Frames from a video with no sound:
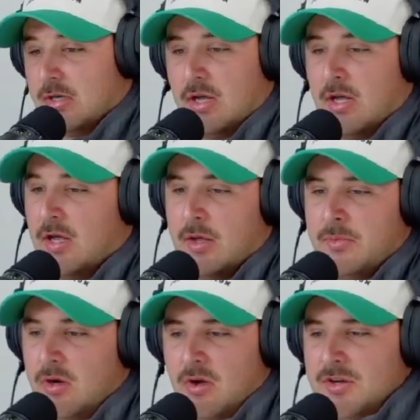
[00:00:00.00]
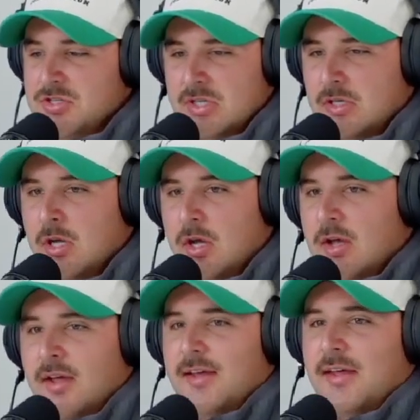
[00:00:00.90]
I mean, honestly,
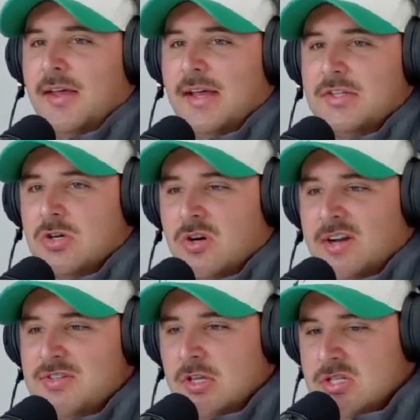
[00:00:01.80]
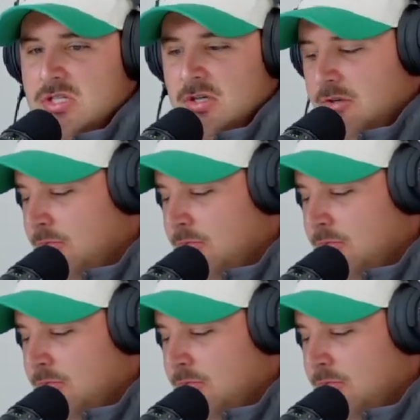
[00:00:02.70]
it's crazy listening to you